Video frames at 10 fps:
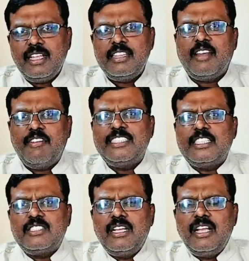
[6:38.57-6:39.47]
Their
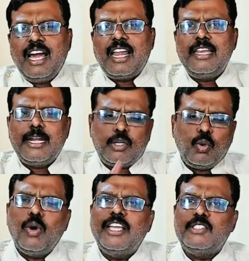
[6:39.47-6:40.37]
wages, earlier
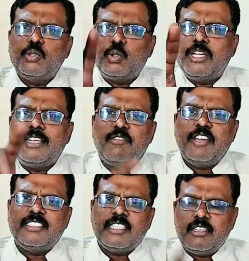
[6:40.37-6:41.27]
2 guys used to get
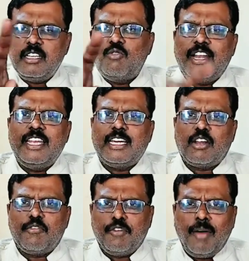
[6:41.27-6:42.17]
wage in 1 acre
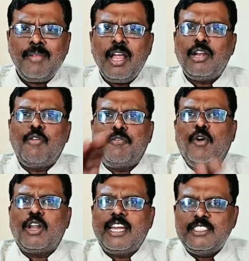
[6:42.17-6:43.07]
of farm, now
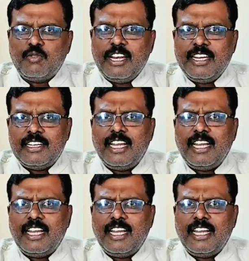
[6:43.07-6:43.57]
4 guys will get.